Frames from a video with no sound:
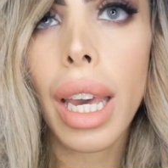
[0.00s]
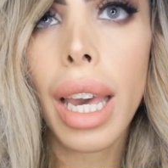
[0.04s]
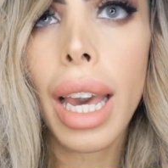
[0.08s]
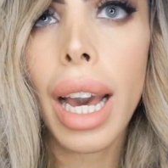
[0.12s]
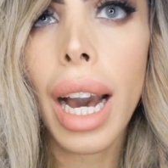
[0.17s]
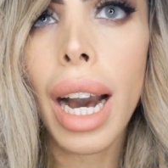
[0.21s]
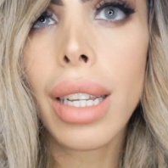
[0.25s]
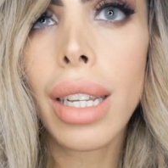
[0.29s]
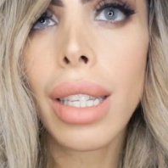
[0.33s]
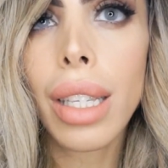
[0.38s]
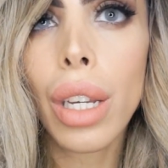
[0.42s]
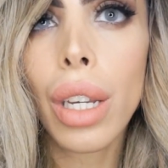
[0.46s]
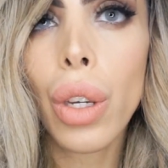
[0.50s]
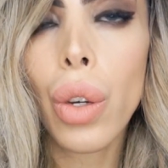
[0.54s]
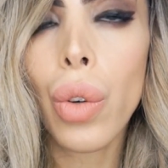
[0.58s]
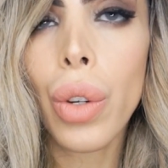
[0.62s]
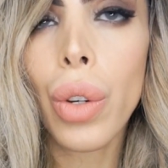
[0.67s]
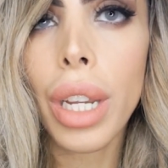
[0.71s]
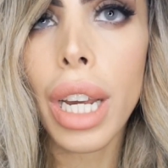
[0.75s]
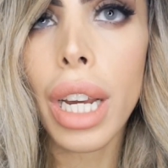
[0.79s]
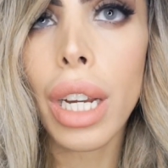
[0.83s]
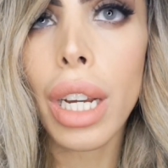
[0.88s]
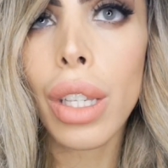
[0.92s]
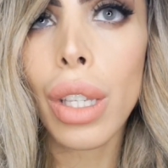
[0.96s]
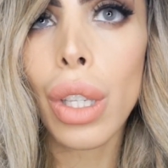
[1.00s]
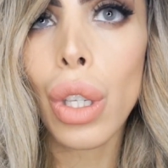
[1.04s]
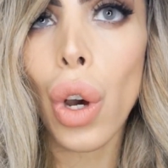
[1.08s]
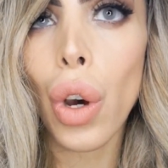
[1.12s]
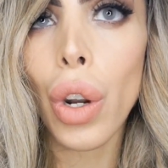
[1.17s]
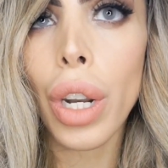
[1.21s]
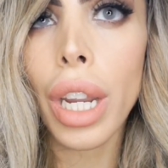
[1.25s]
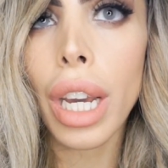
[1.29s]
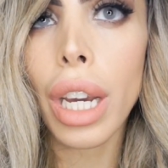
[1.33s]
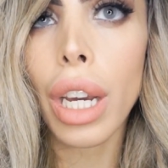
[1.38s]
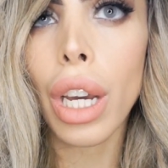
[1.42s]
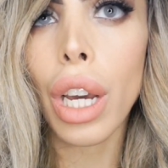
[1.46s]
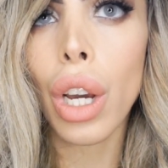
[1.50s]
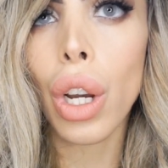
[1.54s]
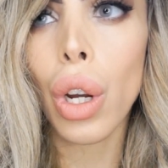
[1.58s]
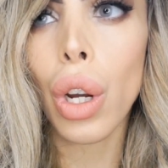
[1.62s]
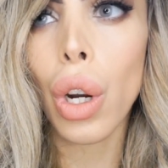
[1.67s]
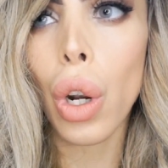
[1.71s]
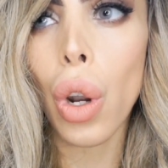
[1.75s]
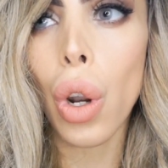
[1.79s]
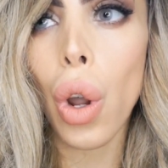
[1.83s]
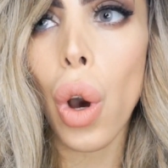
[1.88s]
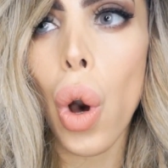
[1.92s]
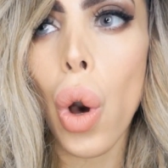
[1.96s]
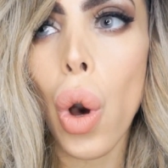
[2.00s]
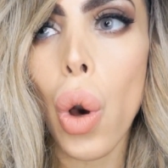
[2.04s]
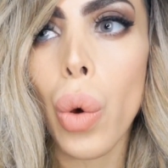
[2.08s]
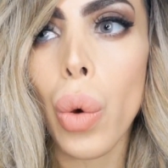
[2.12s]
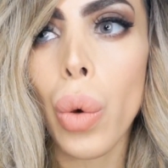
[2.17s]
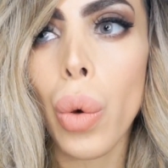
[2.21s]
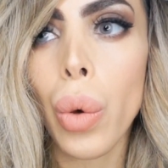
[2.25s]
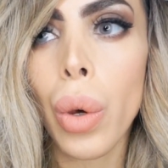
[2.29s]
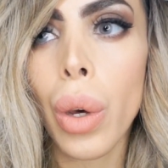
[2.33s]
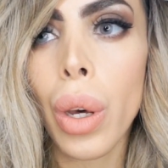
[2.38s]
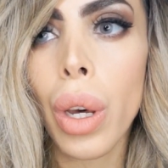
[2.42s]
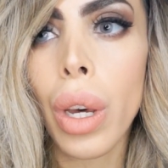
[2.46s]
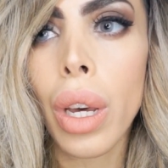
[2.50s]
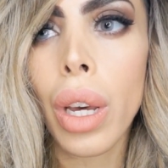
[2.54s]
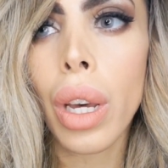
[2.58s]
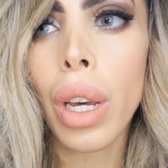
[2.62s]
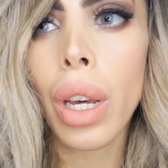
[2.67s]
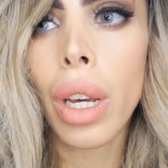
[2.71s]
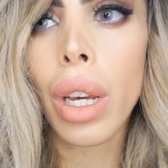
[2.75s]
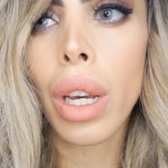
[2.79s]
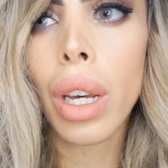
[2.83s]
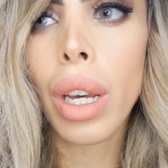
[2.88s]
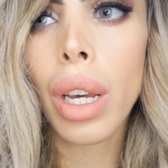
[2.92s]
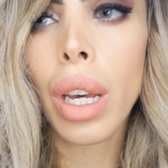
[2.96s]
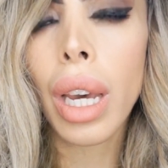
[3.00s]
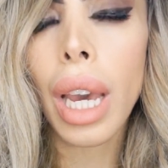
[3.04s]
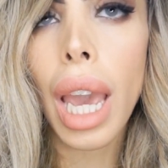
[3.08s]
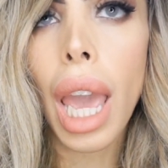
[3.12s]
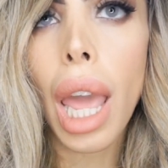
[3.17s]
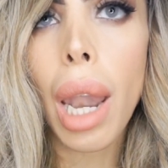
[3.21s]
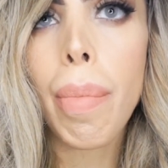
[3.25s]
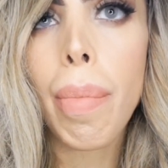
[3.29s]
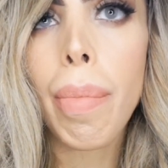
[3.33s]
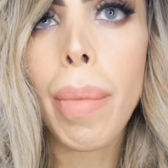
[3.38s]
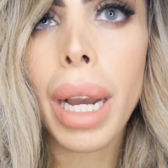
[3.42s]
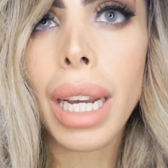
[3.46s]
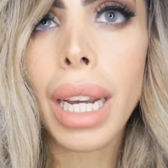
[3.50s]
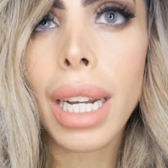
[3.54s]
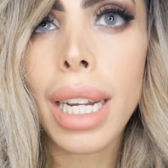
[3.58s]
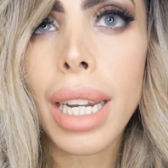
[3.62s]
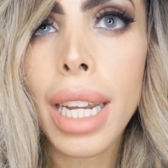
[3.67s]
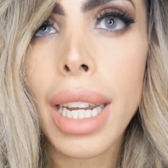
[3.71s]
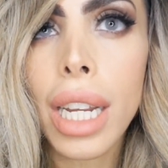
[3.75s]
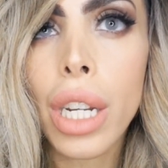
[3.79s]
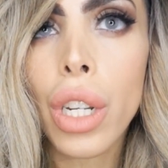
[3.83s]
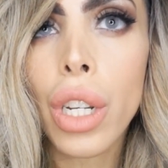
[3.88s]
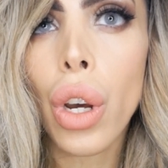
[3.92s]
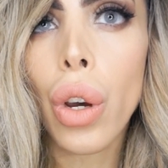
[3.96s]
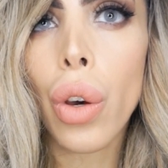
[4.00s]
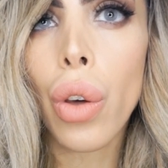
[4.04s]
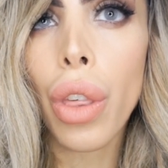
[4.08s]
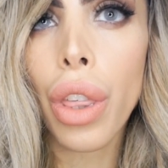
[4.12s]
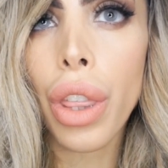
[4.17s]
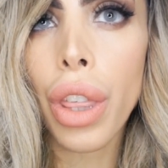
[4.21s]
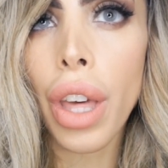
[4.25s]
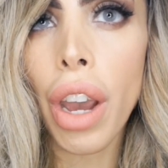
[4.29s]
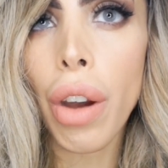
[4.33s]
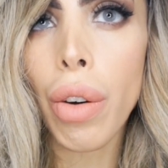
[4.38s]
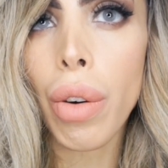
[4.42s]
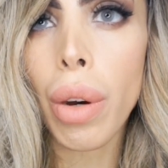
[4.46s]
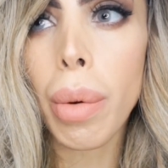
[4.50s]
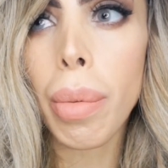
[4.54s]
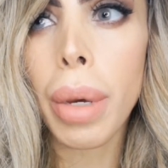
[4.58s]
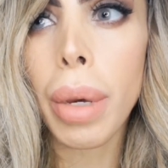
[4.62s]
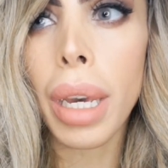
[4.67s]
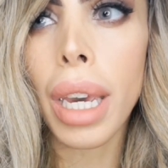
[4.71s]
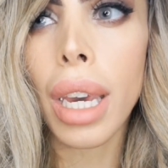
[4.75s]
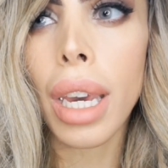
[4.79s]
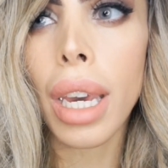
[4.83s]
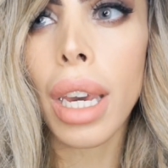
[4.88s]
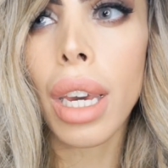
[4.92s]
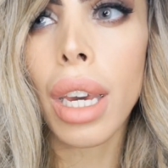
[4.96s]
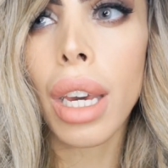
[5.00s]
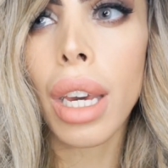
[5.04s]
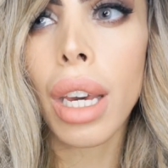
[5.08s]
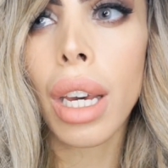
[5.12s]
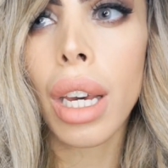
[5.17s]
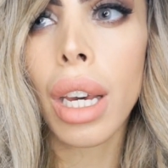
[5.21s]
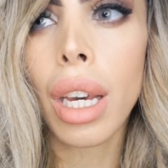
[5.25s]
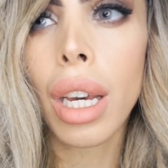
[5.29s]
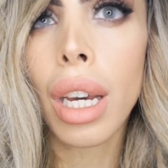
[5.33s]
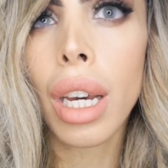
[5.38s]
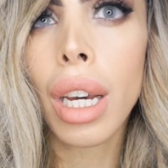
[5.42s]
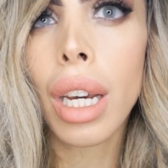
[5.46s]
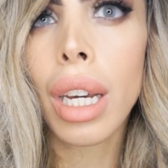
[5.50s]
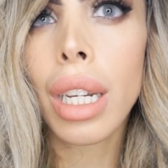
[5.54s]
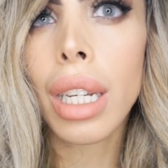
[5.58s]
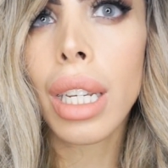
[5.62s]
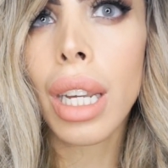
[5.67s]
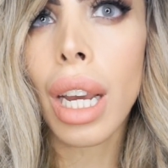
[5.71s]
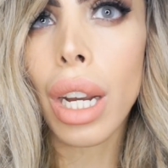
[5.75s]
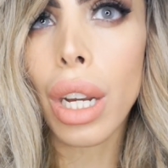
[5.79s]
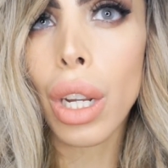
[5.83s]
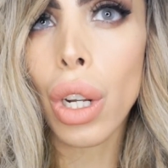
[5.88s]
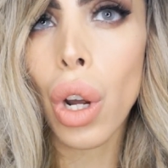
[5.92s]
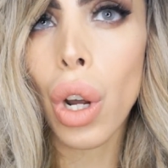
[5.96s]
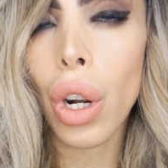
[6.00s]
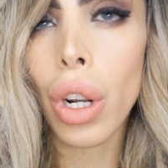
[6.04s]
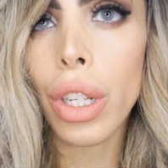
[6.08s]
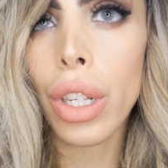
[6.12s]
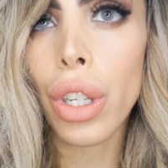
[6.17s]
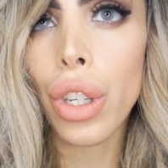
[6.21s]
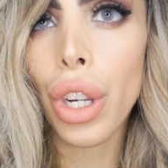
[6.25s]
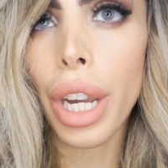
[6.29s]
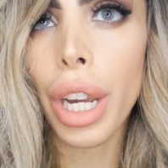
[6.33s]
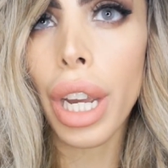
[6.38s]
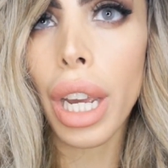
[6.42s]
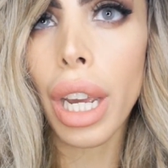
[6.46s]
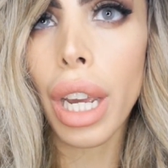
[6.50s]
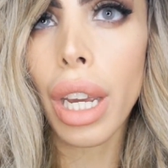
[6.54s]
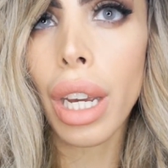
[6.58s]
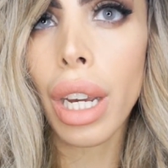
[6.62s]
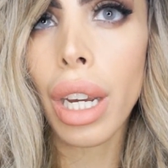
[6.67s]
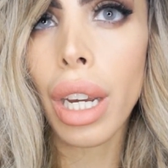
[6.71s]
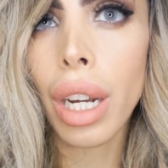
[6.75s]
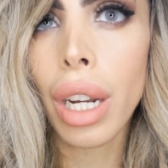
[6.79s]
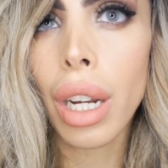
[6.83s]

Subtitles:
It has a unique sonic glow and magnetotherapy technology.